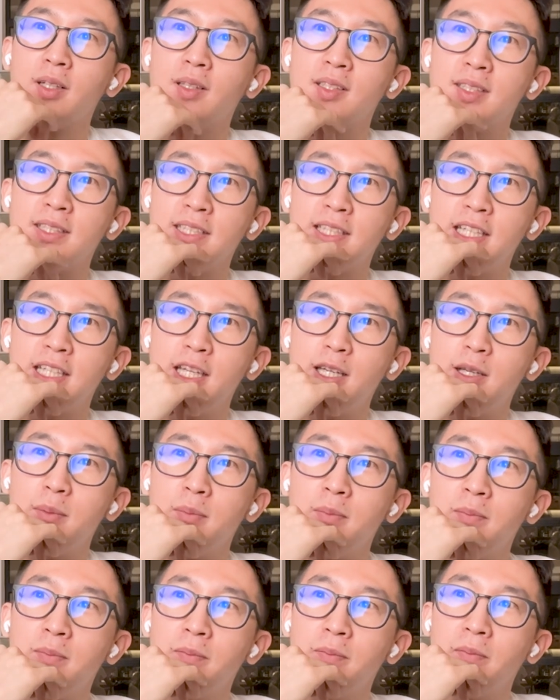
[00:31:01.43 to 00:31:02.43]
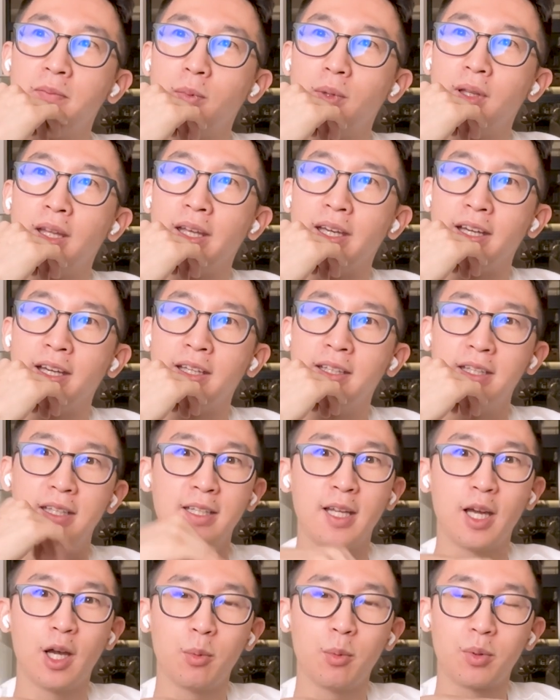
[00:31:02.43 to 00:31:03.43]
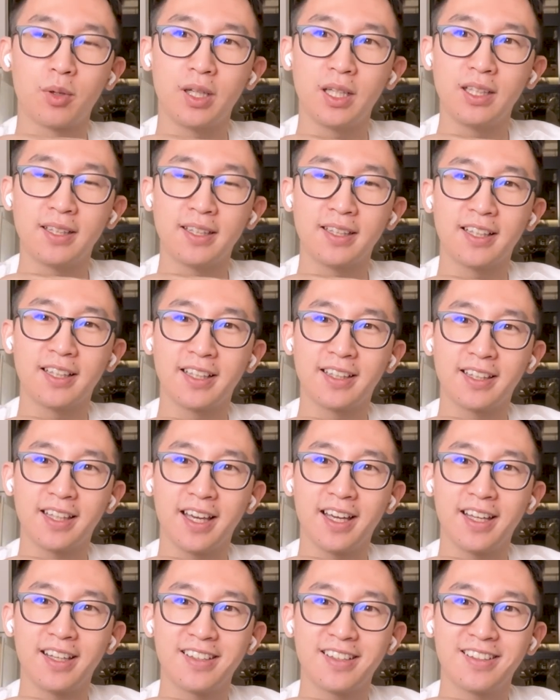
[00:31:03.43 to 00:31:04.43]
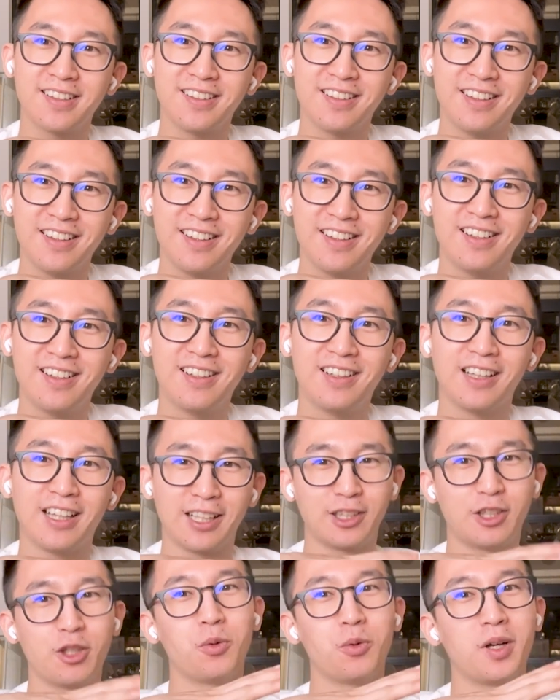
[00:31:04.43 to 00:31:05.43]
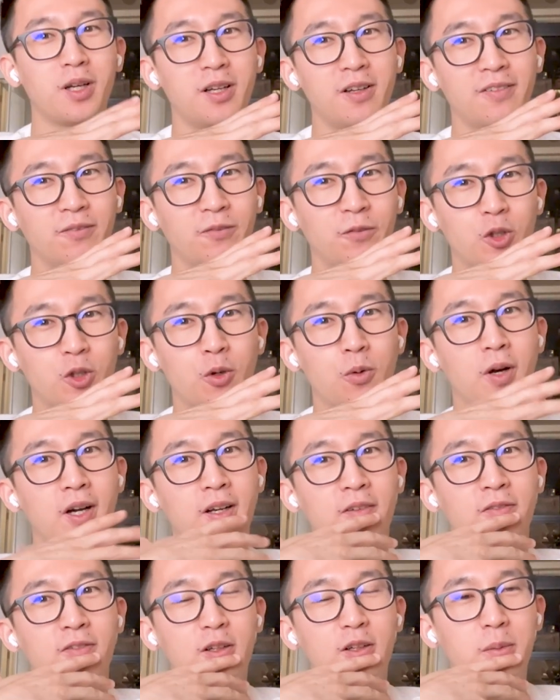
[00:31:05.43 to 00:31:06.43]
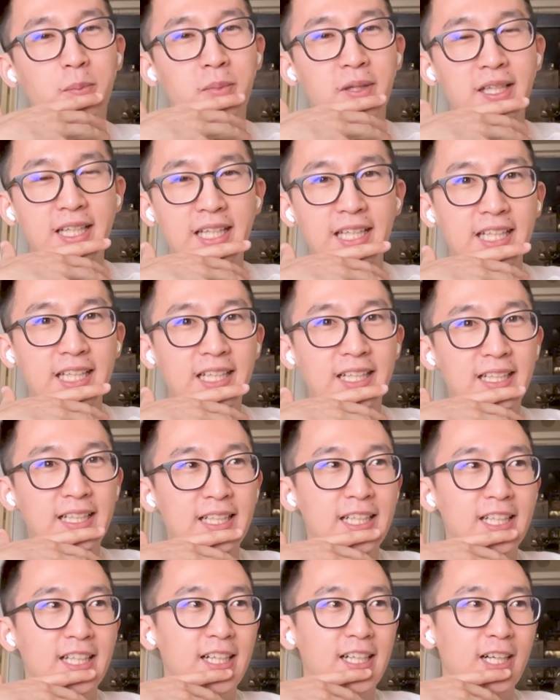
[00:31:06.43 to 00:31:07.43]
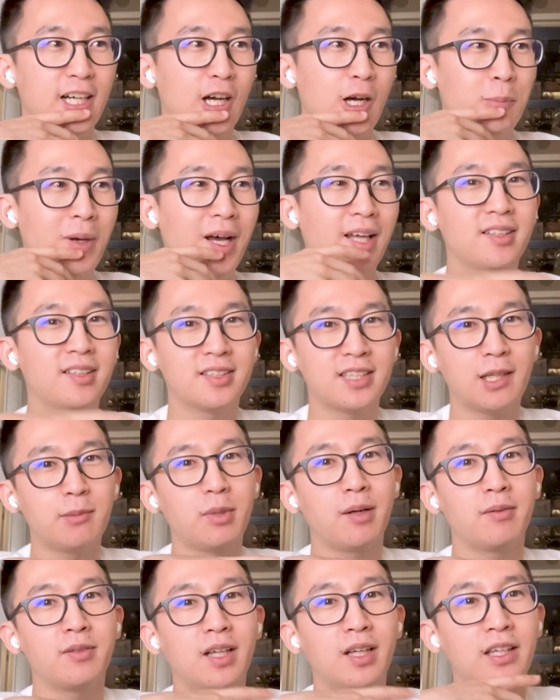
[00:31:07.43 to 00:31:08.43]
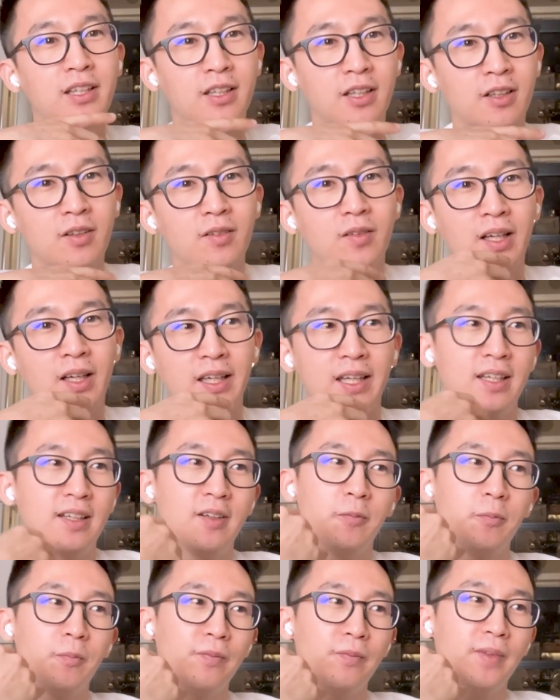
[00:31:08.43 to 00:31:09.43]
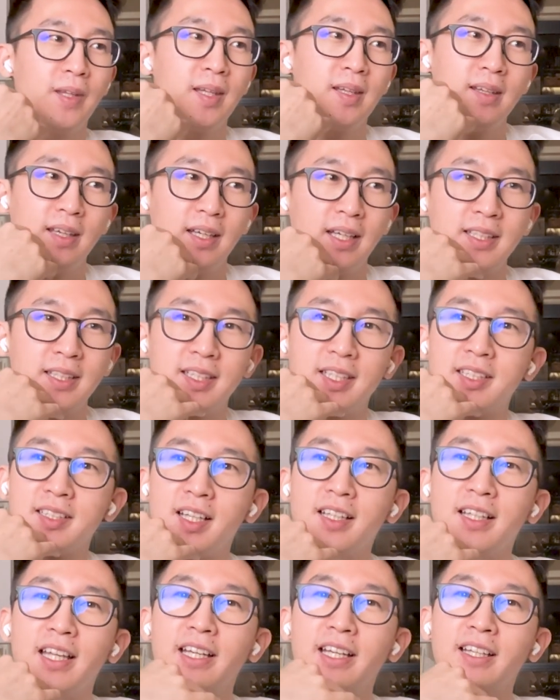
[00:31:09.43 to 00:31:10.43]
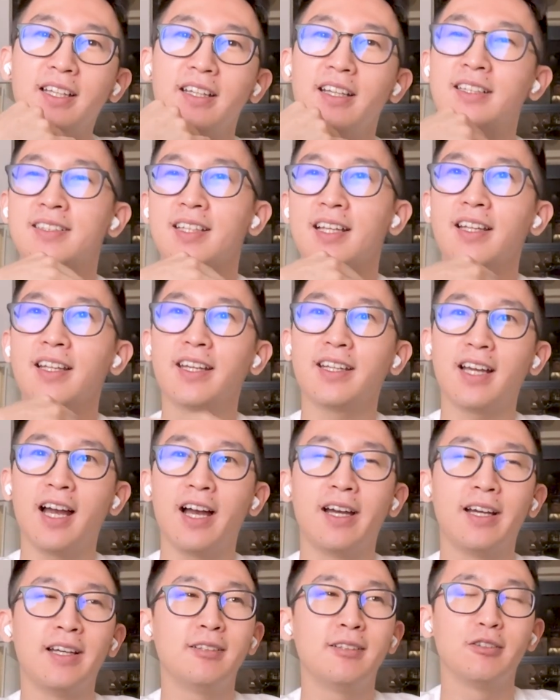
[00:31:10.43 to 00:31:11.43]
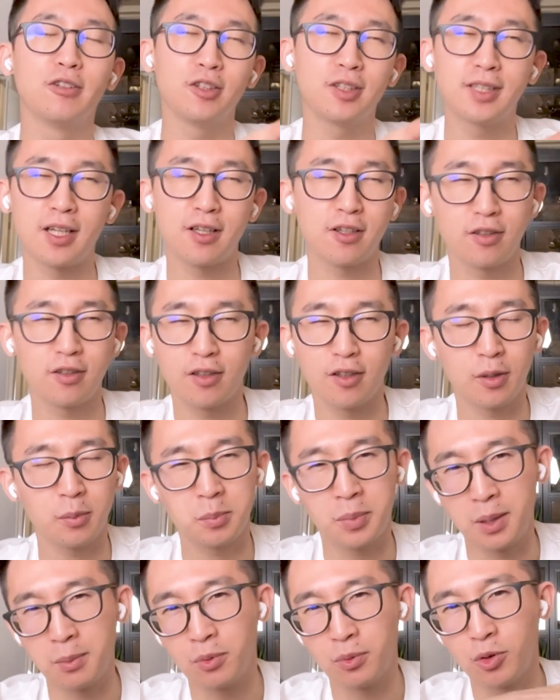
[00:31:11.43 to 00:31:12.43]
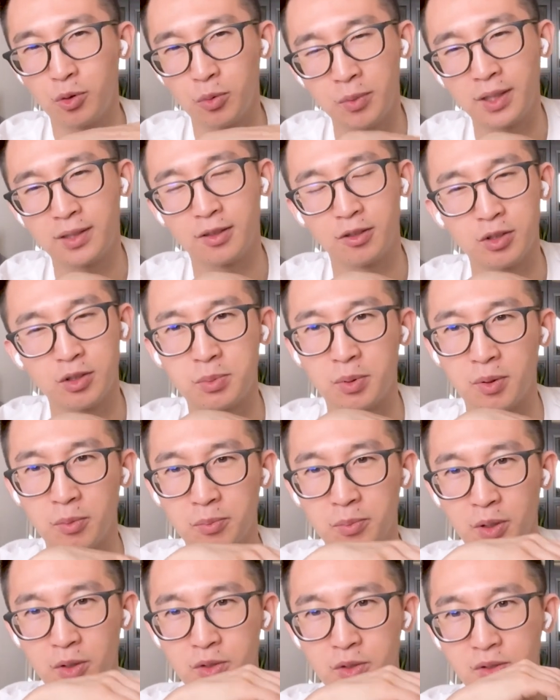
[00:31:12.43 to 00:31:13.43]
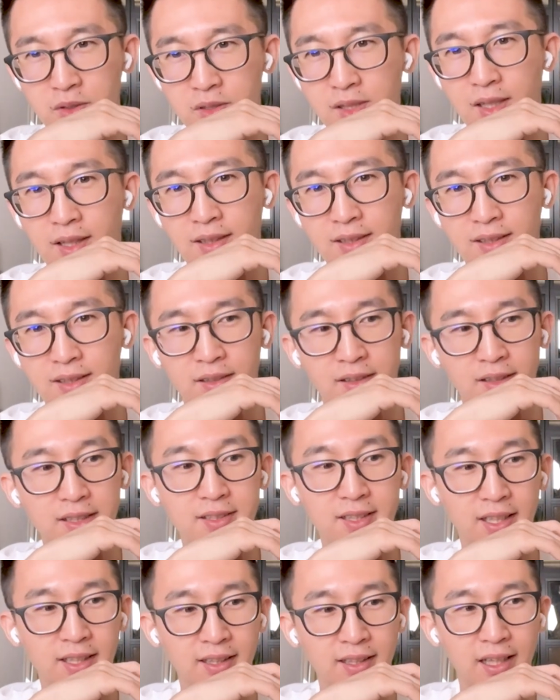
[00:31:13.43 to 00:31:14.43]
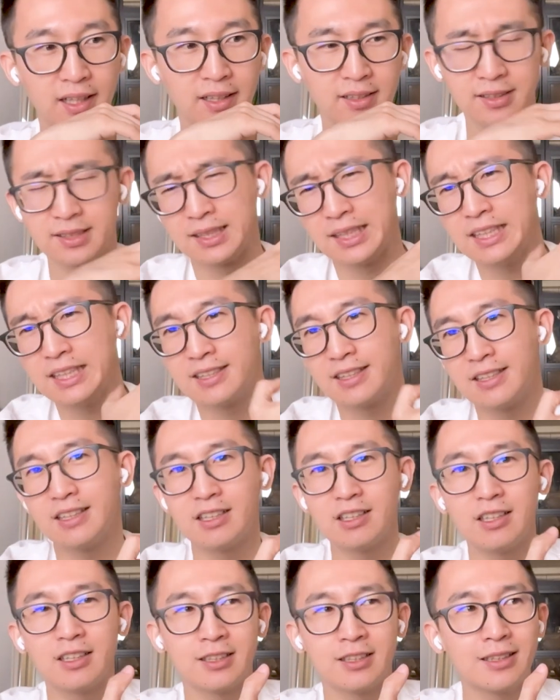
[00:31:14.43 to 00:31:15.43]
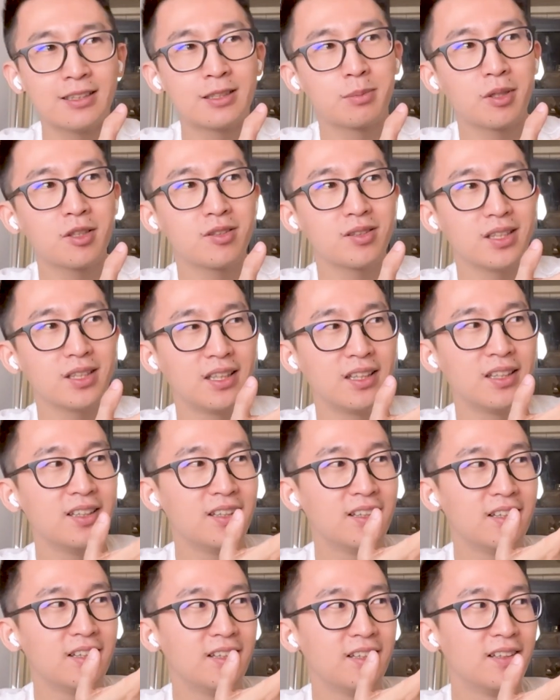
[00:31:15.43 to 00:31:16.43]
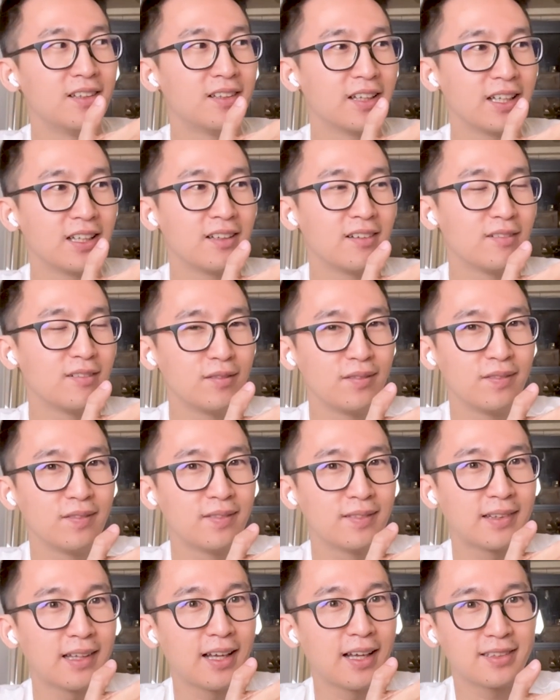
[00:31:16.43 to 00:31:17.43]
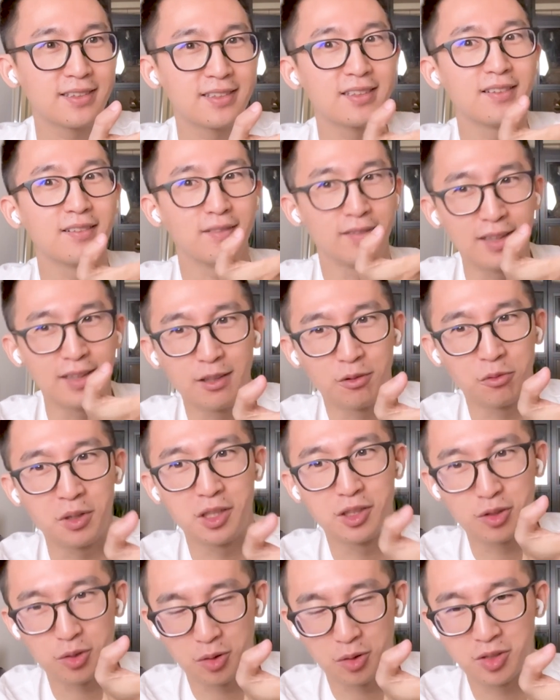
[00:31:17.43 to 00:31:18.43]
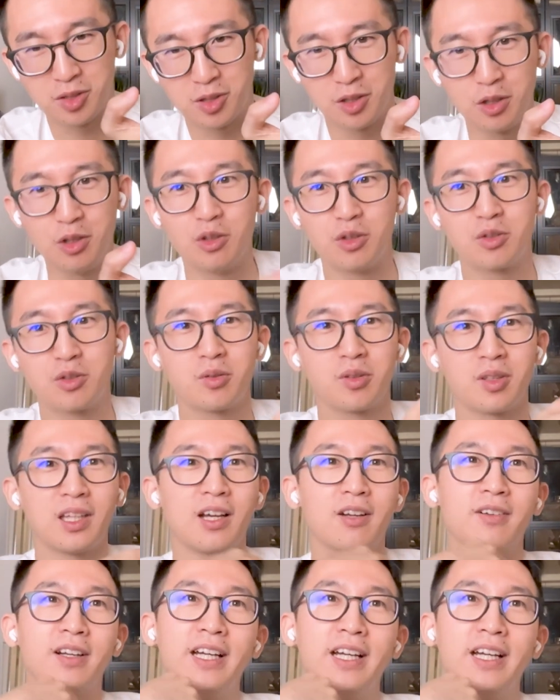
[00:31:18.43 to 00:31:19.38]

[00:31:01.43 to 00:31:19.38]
seem like I need help or anything like that. Like don't want to feel pity. But at the same time, like because it's not like I look down on people who make those posters things like that. Because LinkedIn, especially, like that's the resource to use for that, right?